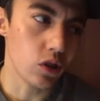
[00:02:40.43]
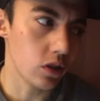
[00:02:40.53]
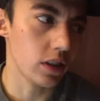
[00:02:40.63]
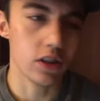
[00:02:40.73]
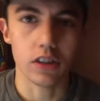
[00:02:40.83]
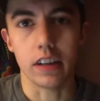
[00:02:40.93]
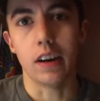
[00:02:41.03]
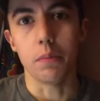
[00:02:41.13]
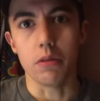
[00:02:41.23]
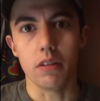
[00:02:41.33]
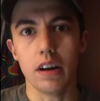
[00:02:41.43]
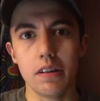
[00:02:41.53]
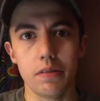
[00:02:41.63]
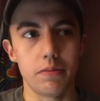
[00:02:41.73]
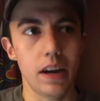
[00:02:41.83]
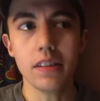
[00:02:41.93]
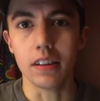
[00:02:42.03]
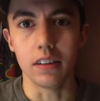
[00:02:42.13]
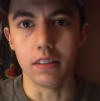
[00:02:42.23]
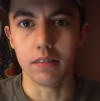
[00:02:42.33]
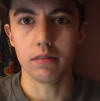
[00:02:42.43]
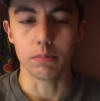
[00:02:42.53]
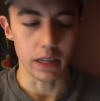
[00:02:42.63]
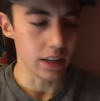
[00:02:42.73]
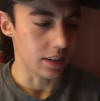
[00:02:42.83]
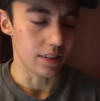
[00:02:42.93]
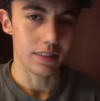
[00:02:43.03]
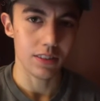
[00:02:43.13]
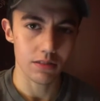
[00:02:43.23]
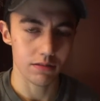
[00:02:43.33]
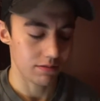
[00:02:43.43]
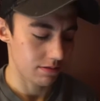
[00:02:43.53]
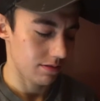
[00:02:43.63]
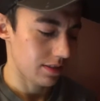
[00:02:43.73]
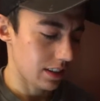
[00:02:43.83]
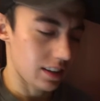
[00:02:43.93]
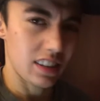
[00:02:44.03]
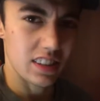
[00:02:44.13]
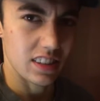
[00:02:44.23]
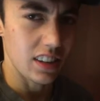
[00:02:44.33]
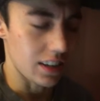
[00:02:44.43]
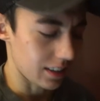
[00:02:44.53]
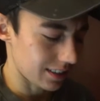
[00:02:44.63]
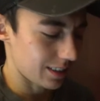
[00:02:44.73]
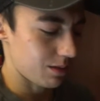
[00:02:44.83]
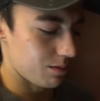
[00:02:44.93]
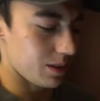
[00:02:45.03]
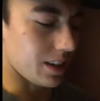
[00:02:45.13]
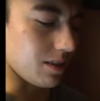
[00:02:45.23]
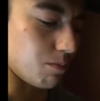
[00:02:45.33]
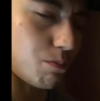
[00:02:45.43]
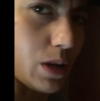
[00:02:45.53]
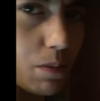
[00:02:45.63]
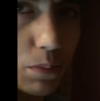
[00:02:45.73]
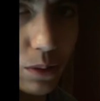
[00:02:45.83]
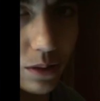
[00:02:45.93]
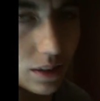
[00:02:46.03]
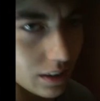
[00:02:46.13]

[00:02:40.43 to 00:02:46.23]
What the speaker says: they should help you out. If not, then man, it sucks. Fucking people.